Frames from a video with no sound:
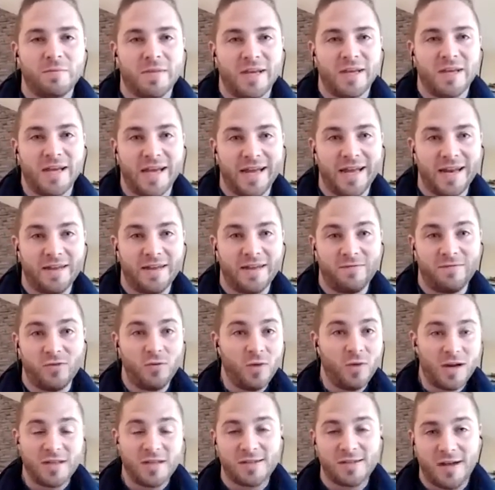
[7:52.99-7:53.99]
And if you want
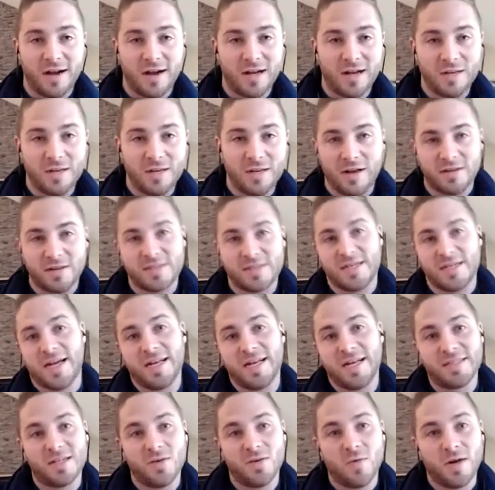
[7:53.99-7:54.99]
to talk about science and
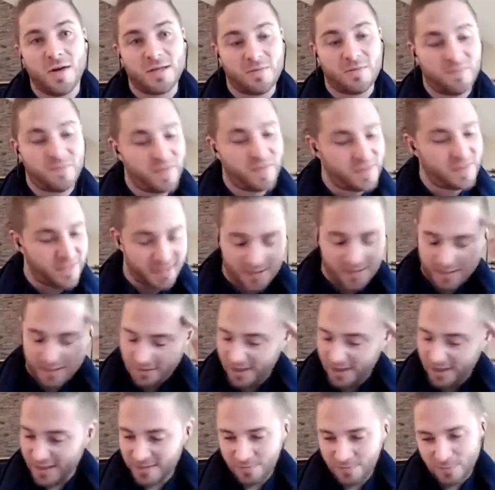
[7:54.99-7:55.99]
quantum physics,
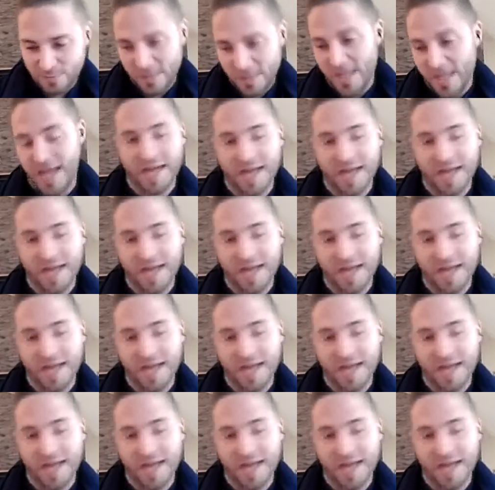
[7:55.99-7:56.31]
let's play.